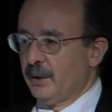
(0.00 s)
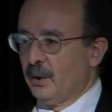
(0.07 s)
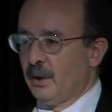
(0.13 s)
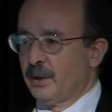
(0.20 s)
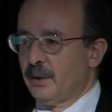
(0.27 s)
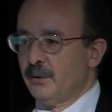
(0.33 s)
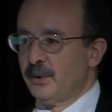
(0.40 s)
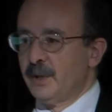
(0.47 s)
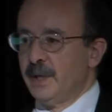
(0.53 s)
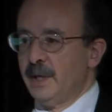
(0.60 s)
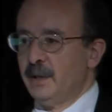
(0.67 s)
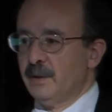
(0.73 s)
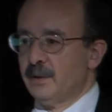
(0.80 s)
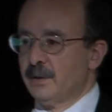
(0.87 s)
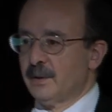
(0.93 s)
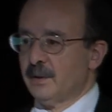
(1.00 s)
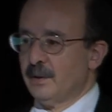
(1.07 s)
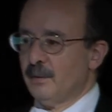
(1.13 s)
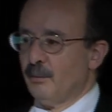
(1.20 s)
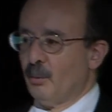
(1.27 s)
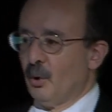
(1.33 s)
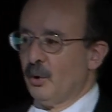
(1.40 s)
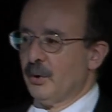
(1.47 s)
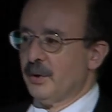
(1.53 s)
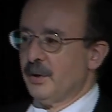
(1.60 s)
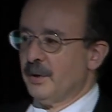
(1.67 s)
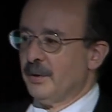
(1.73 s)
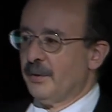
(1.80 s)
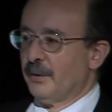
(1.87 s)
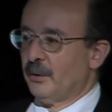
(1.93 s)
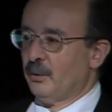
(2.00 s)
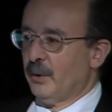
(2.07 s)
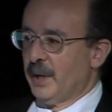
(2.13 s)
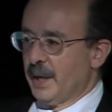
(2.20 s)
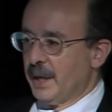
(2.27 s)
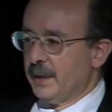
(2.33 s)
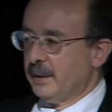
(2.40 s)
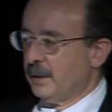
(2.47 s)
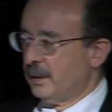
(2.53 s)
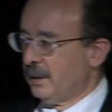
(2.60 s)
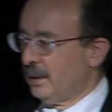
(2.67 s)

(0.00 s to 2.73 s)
autos needn't burden the grid.